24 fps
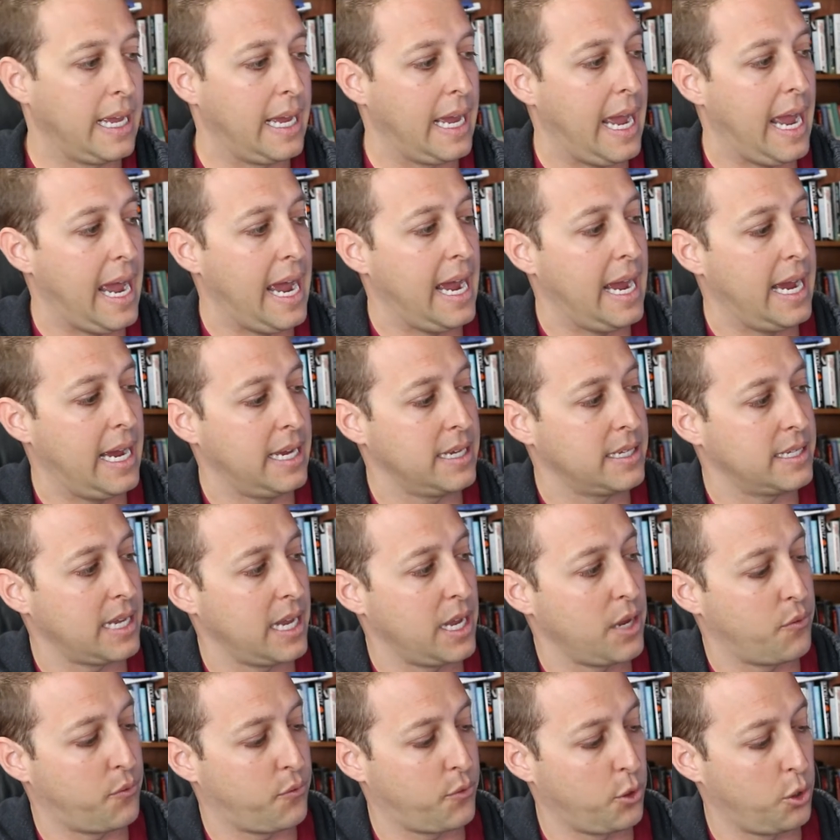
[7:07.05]
It has
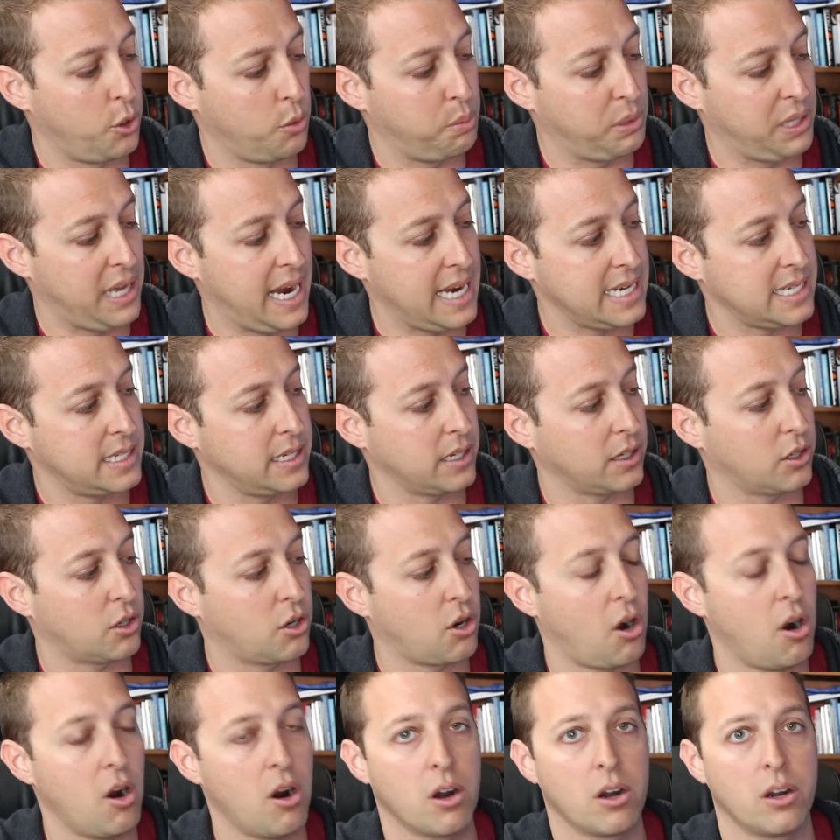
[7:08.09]
a full plastic
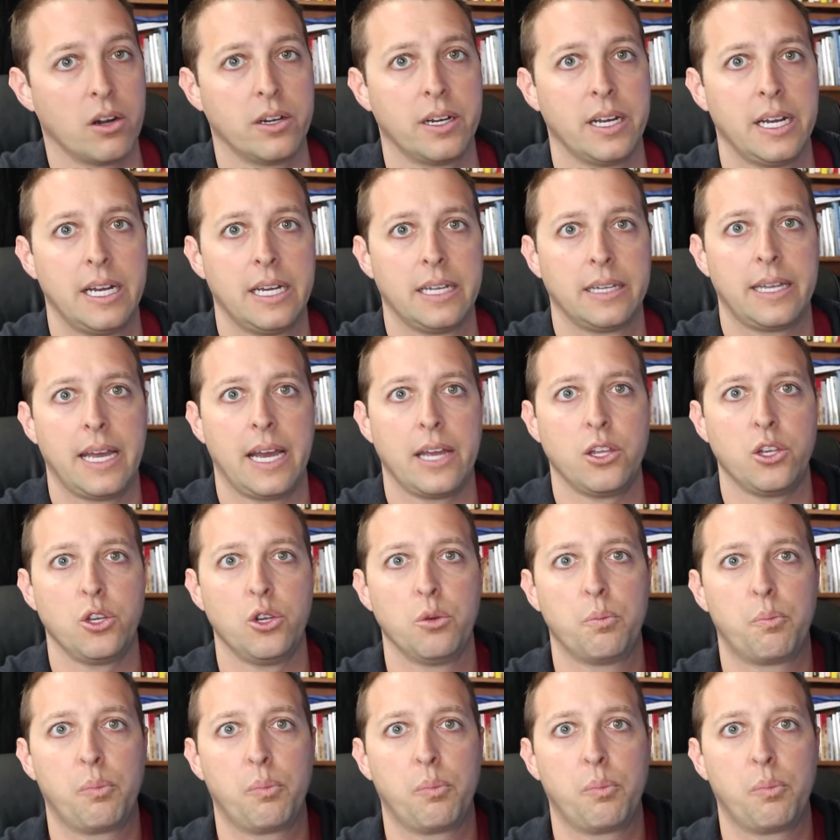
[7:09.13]
guard that you